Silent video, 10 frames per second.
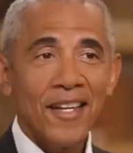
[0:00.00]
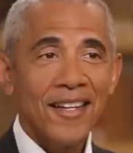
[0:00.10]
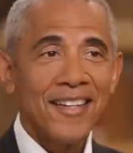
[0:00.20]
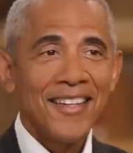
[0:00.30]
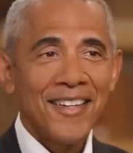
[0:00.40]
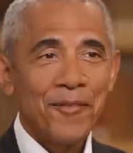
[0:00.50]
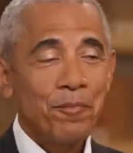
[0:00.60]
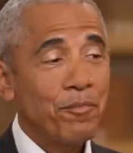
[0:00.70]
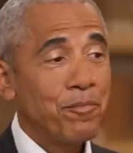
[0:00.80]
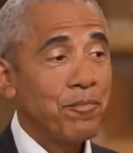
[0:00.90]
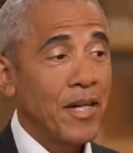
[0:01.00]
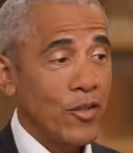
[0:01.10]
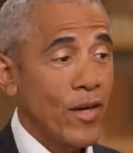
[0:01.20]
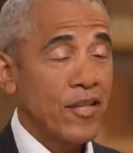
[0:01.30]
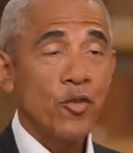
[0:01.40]
not. But
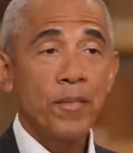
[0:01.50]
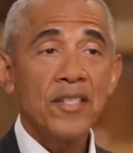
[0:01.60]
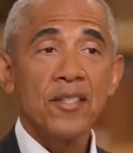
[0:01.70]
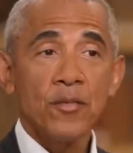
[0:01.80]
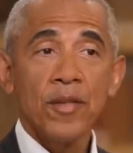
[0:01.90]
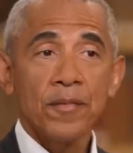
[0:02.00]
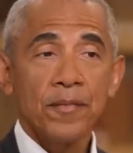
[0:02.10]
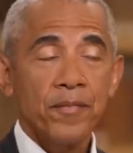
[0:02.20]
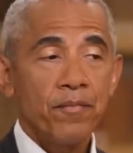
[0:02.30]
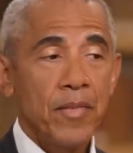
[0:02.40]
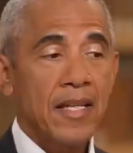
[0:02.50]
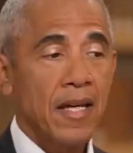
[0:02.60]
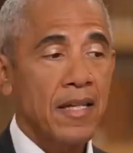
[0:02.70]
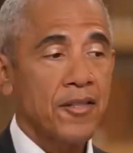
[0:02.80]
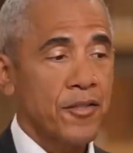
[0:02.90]
you had to do business with them
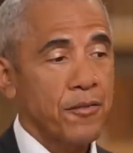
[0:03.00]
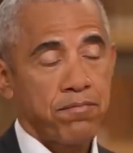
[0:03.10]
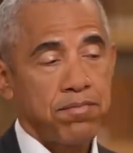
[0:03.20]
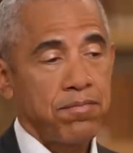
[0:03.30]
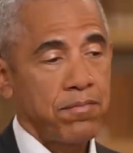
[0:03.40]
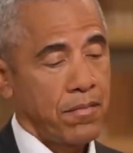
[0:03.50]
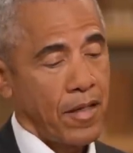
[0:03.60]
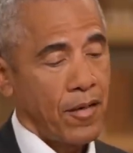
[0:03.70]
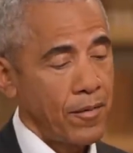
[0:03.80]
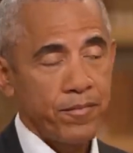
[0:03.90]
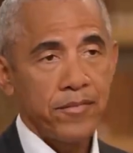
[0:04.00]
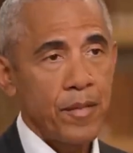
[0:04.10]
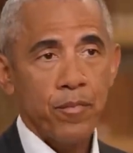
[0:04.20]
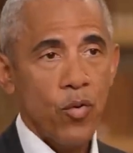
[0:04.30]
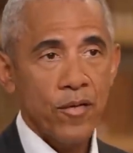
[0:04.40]
because they're
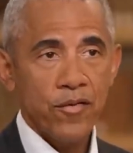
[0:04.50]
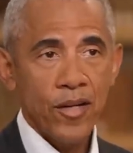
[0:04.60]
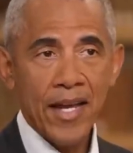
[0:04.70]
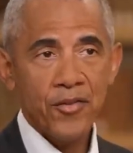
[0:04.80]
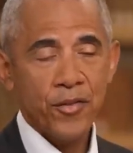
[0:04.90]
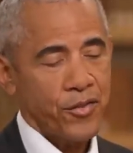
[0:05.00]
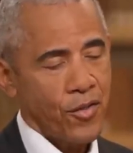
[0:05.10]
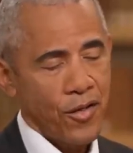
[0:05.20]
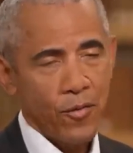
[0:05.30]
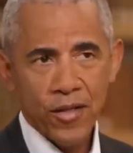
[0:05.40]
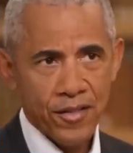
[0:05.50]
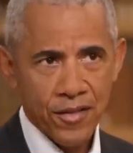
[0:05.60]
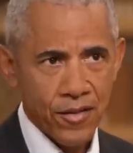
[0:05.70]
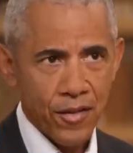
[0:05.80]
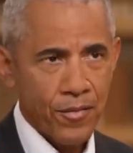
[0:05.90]
important for national security
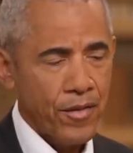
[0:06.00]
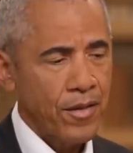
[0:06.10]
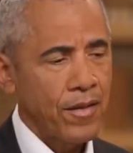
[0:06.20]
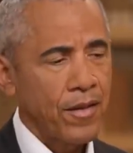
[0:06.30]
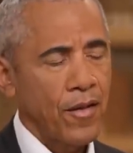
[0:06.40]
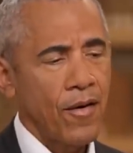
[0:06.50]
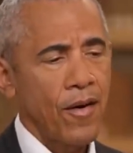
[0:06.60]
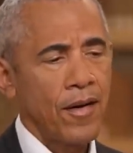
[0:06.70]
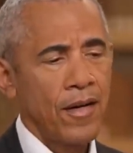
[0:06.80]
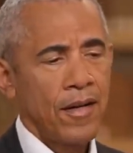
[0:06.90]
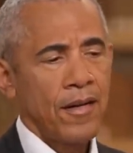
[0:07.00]
reasons. There, there are